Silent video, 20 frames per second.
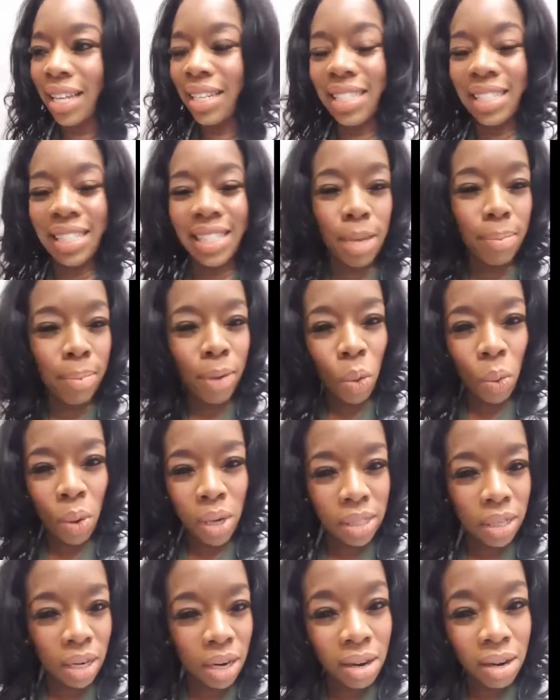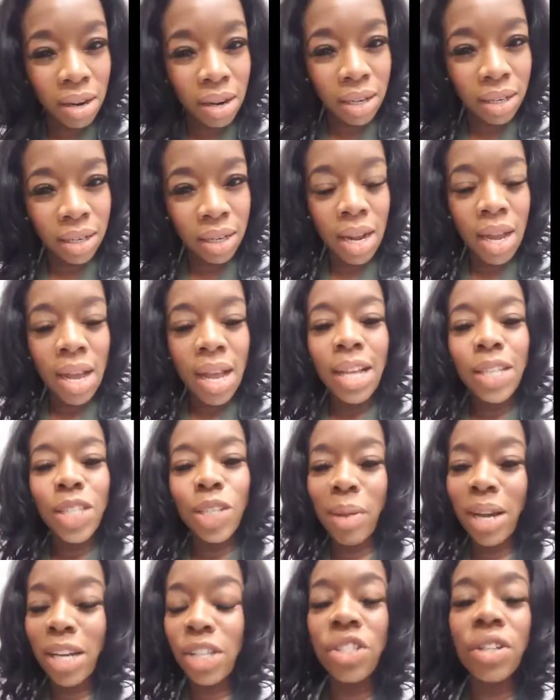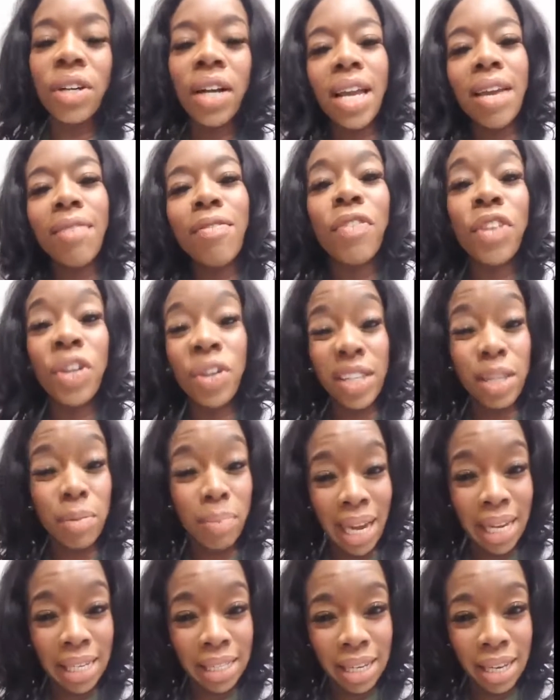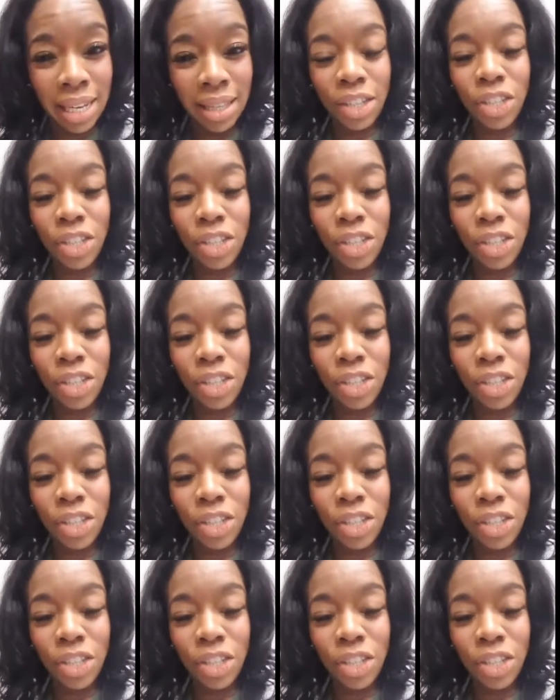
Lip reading: Seatbelt wasn't on. So make sure, even if you're in the back seat,